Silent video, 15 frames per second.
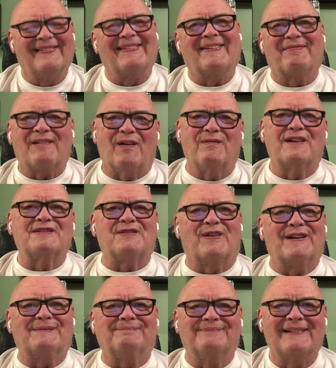The throw was
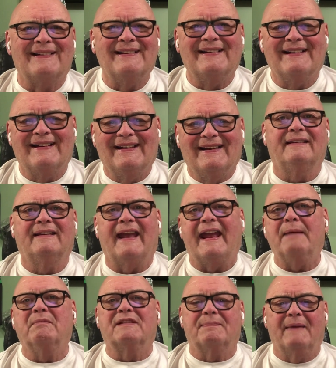short, and
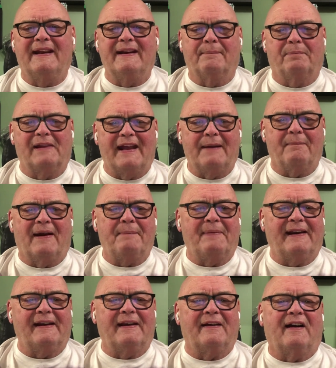Amos made a play by
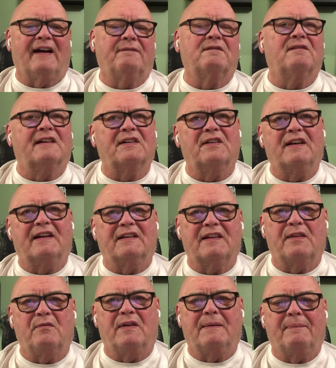picking it off and returning it
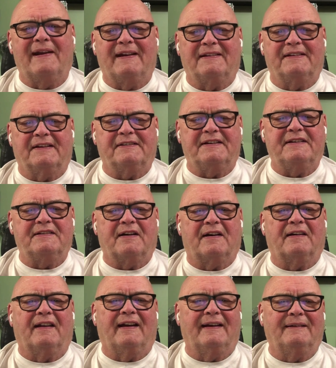to the Winnipeg
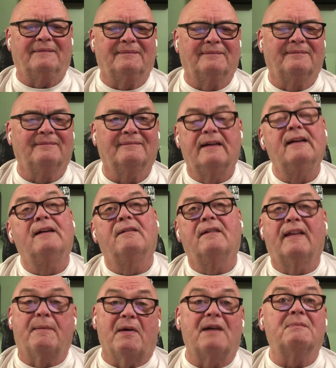16-yard line.
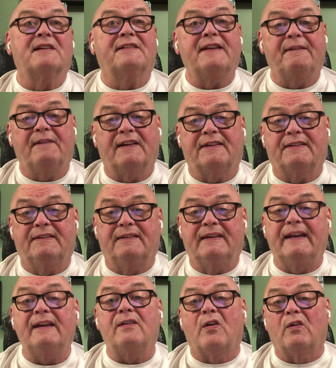While the Bombers' defense
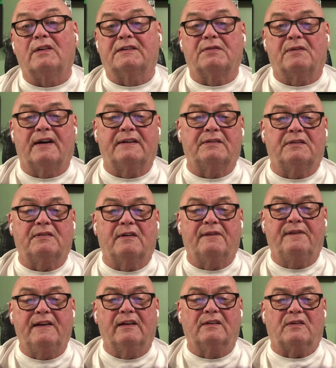did hold Toronto to a
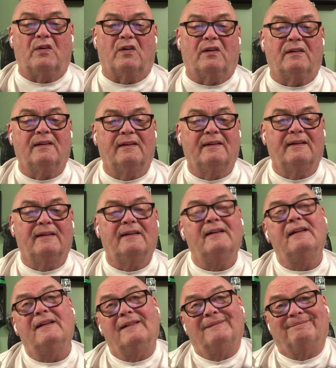field goal,
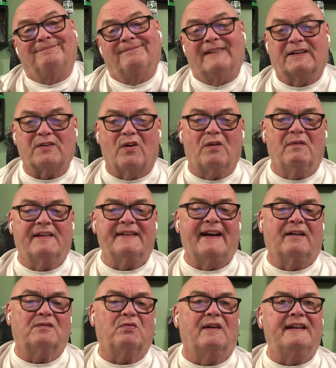the score was
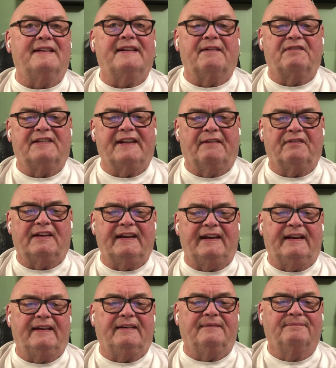now
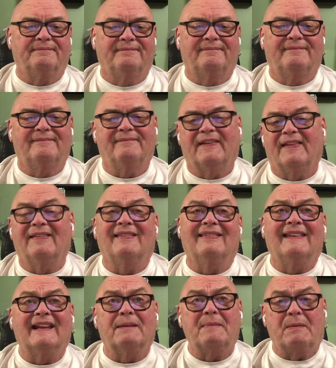27-17,
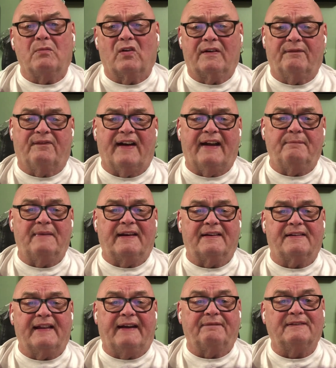a little bit more than 5
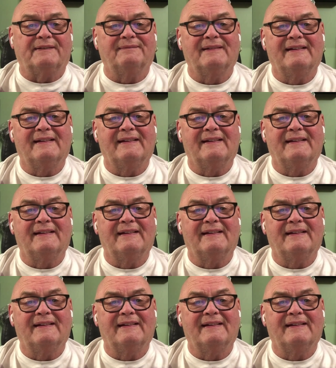minutes left.